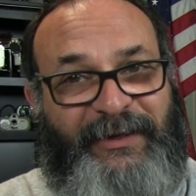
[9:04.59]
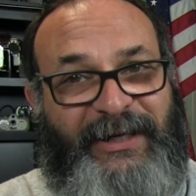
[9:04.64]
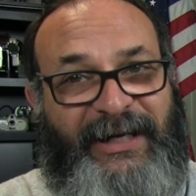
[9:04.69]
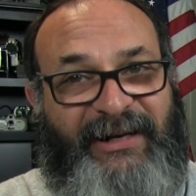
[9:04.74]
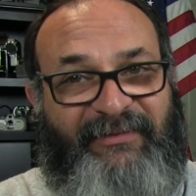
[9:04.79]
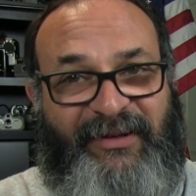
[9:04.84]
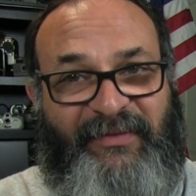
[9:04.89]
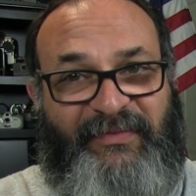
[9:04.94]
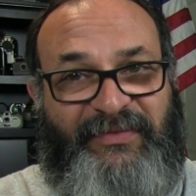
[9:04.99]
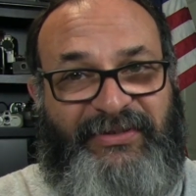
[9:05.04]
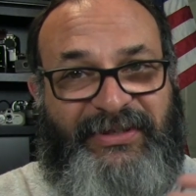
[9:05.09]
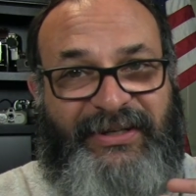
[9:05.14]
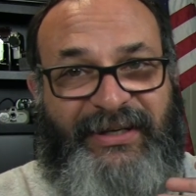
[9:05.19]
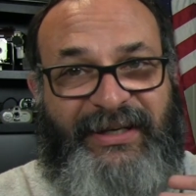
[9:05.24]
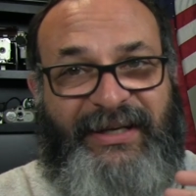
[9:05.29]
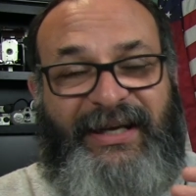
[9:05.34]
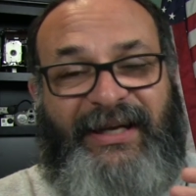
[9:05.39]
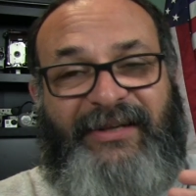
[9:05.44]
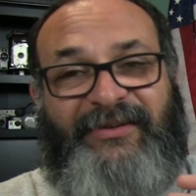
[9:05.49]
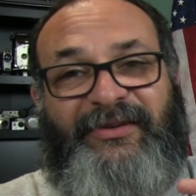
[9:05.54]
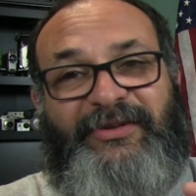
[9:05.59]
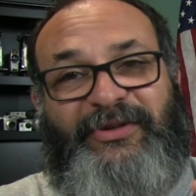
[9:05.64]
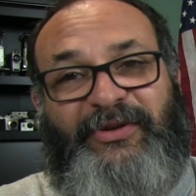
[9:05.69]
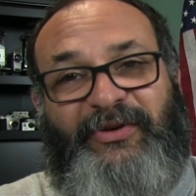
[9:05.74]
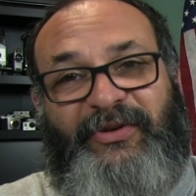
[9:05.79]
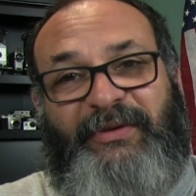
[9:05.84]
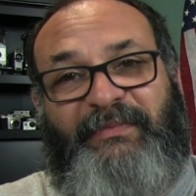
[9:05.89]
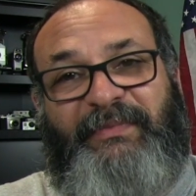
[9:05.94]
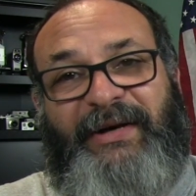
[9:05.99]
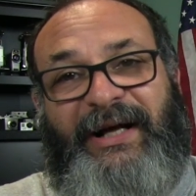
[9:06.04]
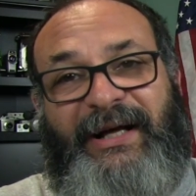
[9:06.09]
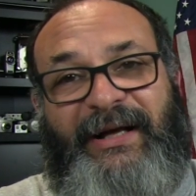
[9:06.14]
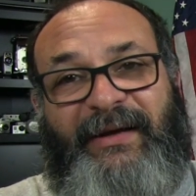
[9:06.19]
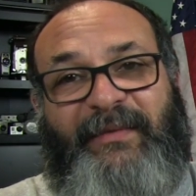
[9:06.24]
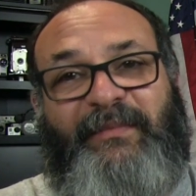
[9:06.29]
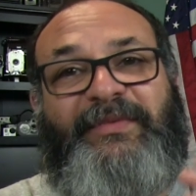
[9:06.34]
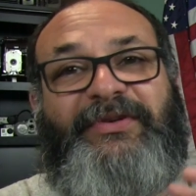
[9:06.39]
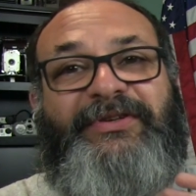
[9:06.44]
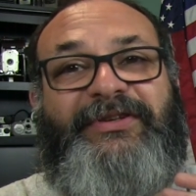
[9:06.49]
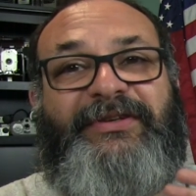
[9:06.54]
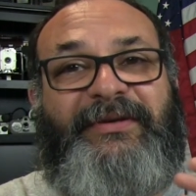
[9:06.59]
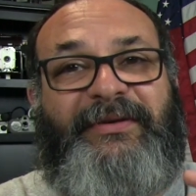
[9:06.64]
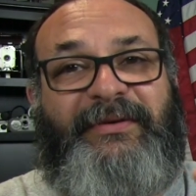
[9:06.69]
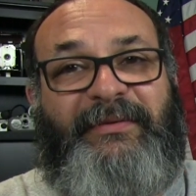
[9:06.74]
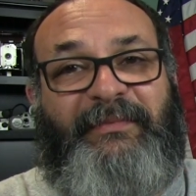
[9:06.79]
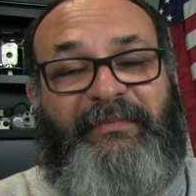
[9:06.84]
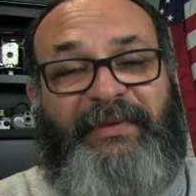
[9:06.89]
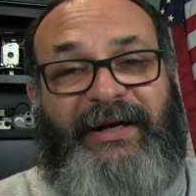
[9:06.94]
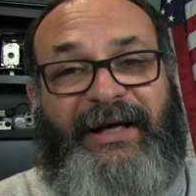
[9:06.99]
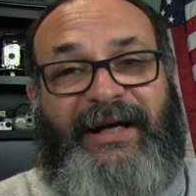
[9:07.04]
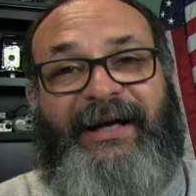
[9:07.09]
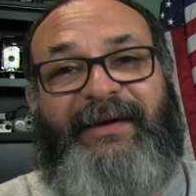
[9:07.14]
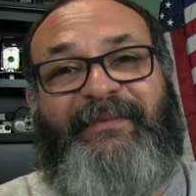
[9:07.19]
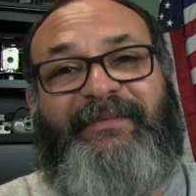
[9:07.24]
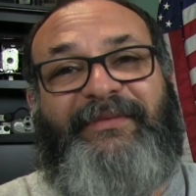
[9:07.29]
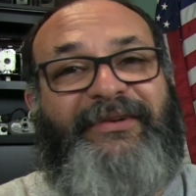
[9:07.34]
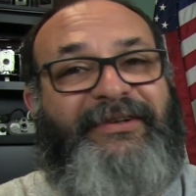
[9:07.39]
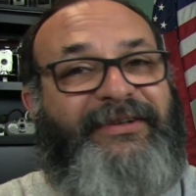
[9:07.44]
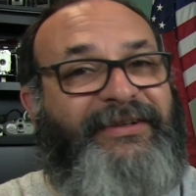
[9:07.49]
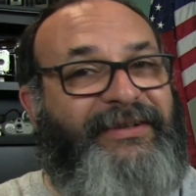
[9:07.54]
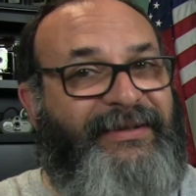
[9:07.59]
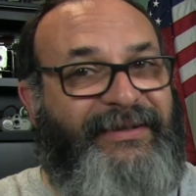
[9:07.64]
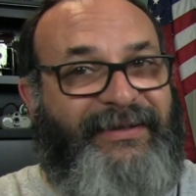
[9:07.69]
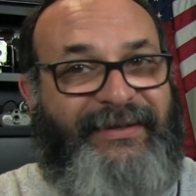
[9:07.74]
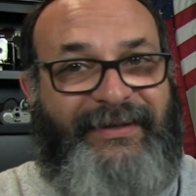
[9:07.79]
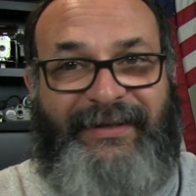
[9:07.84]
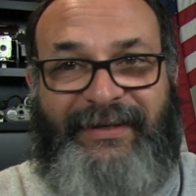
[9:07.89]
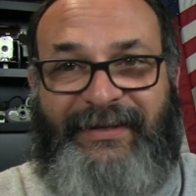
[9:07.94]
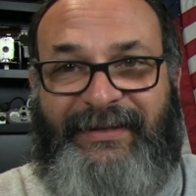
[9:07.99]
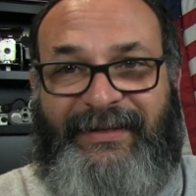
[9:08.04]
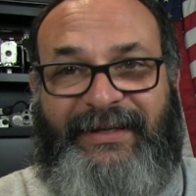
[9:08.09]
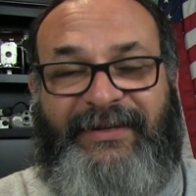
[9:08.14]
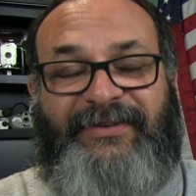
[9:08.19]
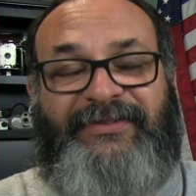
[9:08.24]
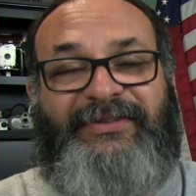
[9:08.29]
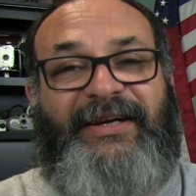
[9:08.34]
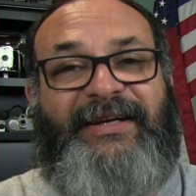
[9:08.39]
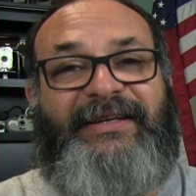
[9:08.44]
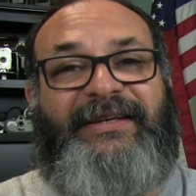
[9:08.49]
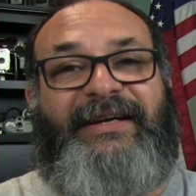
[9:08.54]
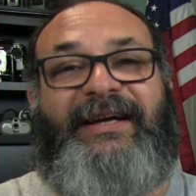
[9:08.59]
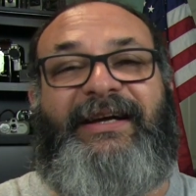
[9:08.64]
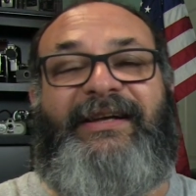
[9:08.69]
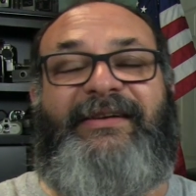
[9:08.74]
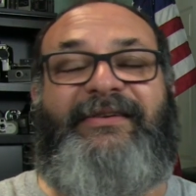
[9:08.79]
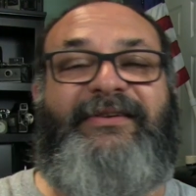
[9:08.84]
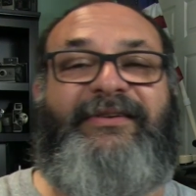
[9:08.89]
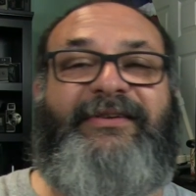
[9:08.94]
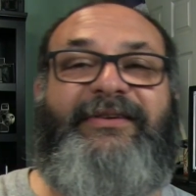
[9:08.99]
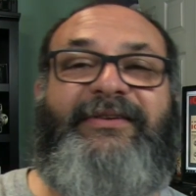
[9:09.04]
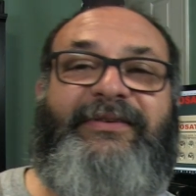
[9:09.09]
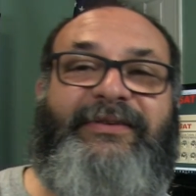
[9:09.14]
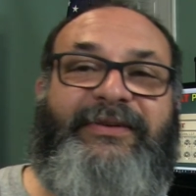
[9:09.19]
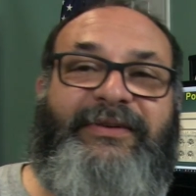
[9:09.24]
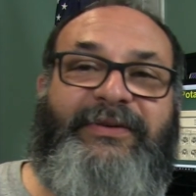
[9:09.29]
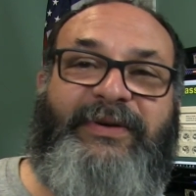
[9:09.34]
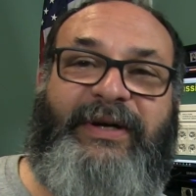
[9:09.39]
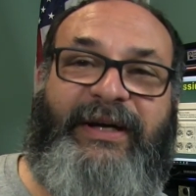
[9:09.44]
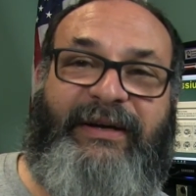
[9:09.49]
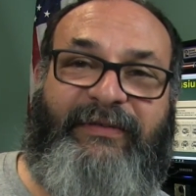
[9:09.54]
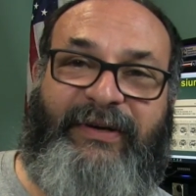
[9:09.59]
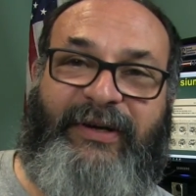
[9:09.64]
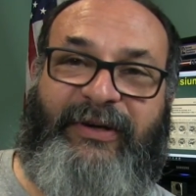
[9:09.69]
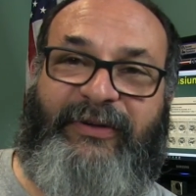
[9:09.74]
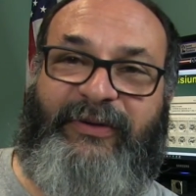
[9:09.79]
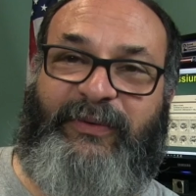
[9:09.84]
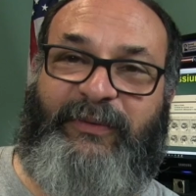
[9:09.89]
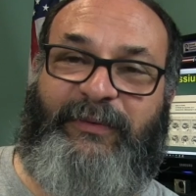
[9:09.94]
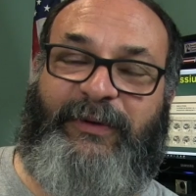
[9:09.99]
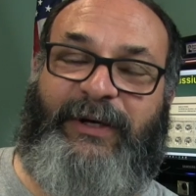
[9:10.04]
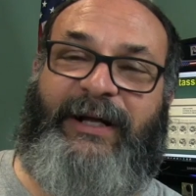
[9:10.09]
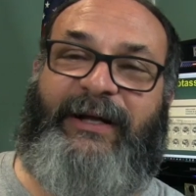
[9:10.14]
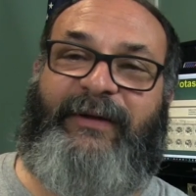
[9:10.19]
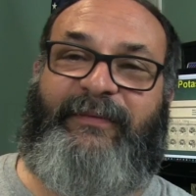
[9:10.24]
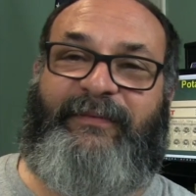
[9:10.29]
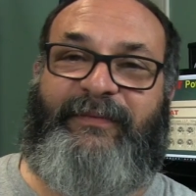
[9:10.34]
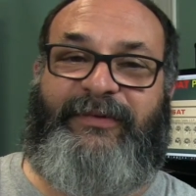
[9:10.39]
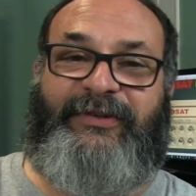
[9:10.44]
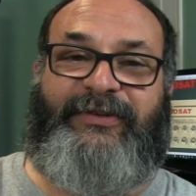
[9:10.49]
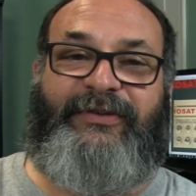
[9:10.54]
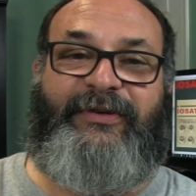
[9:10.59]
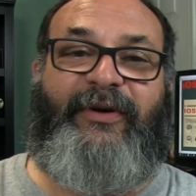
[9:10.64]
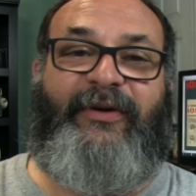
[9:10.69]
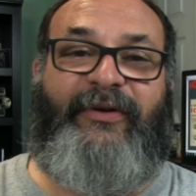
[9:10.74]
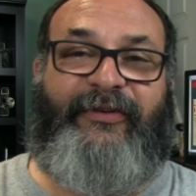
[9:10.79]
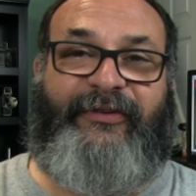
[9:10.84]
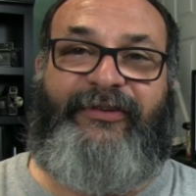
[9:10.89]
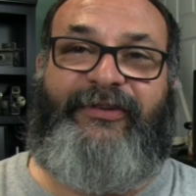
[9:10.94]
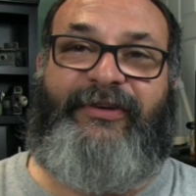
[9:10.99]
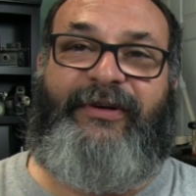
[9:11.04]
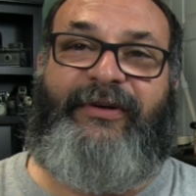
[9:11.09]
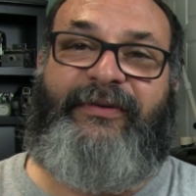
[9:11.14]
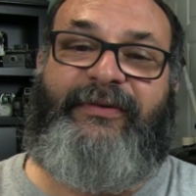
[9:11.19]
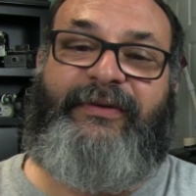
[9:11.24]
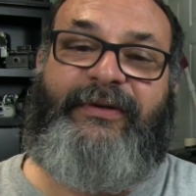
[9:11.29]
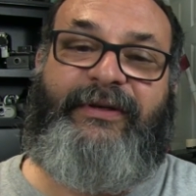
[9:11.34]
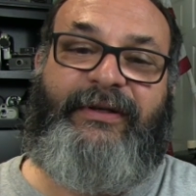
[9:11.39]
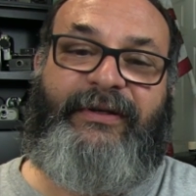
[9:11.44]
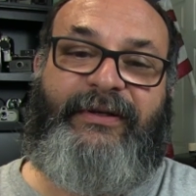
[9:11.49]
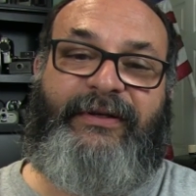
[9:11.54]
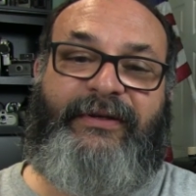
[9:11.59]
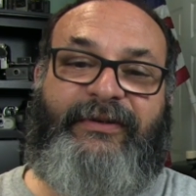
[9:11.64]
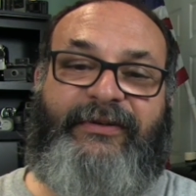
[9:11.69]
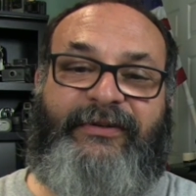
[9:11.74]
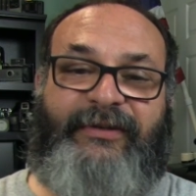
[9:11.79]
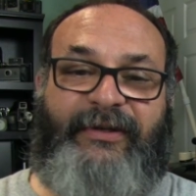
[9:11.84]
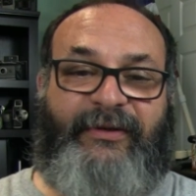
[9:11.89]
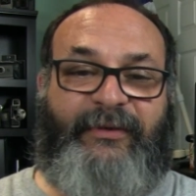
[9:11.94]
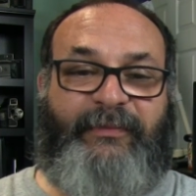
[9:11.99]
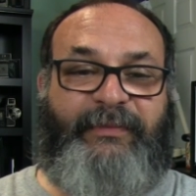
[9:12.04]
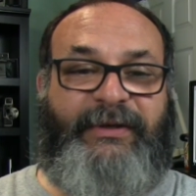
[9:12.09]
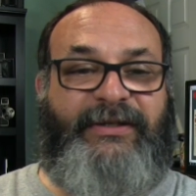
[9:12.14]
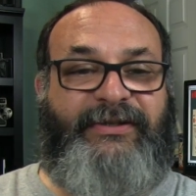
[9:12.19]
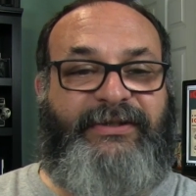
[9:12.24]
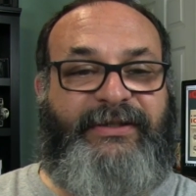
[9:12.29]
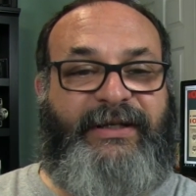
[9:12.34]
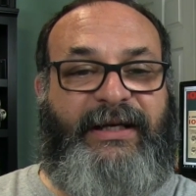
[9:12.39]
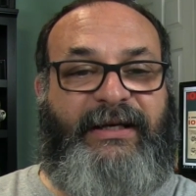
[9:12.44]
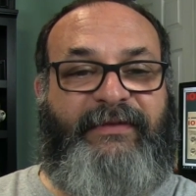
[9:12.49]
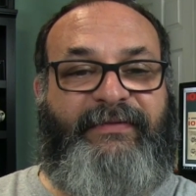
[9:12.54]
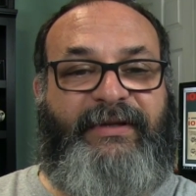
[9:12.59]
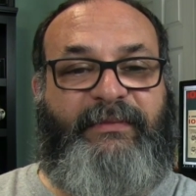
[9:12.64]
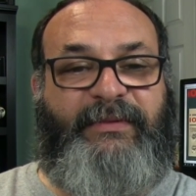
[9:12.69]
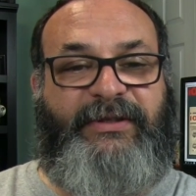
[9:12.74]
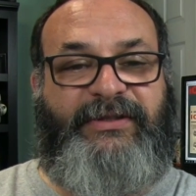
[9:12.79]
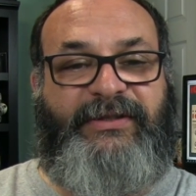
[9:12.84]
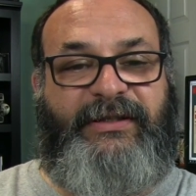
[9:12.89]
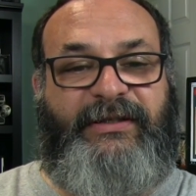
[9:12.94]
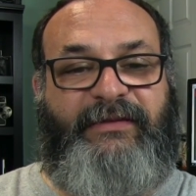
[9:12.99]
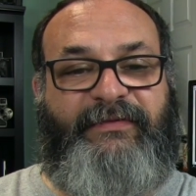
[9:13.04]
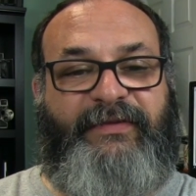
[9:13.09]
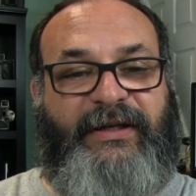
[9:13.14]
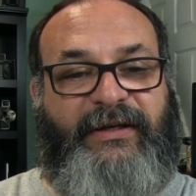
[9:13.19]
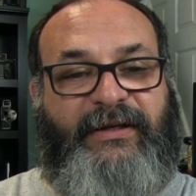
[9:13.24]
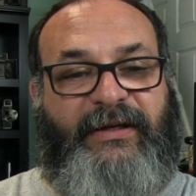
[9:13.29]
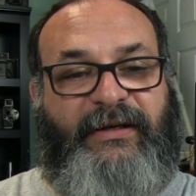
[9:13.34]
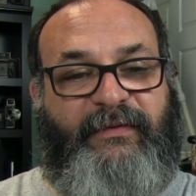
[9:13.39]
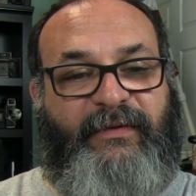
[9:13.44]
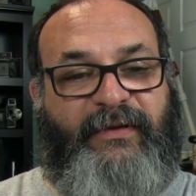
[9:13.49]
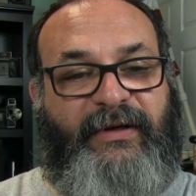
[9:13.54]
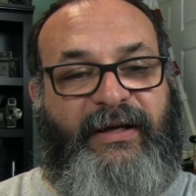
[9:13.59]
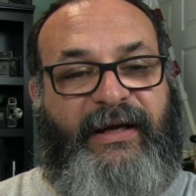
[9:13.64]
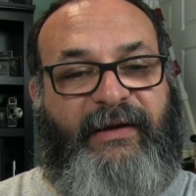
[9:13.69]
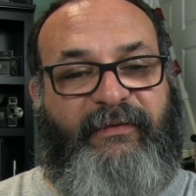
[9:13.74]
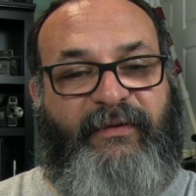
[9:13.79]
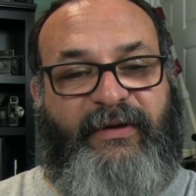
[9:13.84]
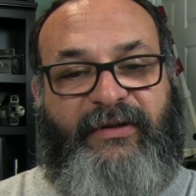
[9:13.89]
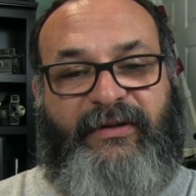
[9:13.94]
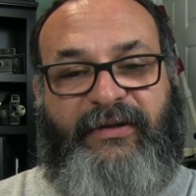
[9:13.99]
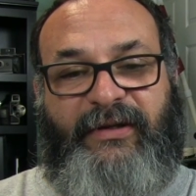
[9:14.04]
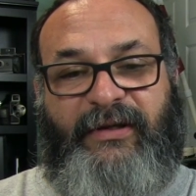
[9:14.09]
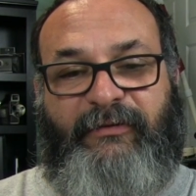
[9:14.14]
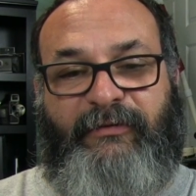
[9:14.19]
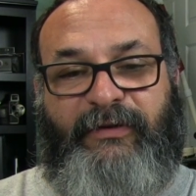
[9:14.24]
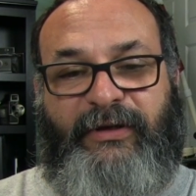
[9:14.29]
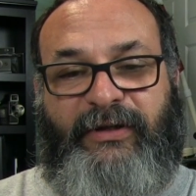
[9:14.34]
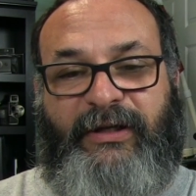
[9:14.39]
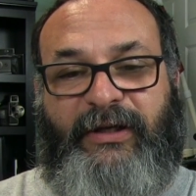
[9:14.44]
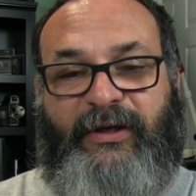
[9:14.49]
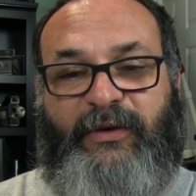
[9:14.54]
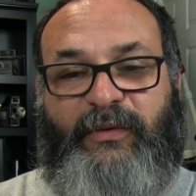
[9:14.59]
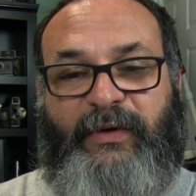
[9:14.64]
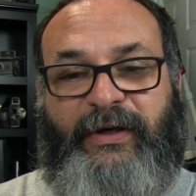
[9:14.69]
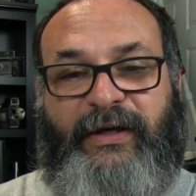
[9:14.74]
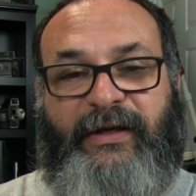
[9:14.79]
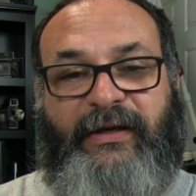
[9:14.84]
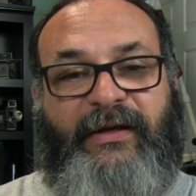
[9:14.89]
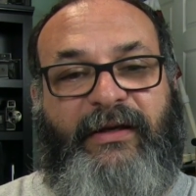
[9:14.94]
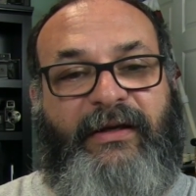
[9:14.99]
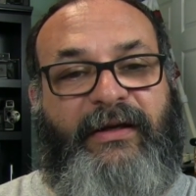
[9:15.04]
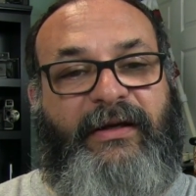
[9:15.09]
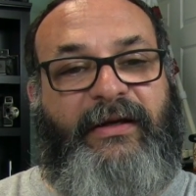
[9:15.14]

problems. Again, dirty bombs, things like that. You have other problems also. So be safe. Let me see if I covered everything really quick.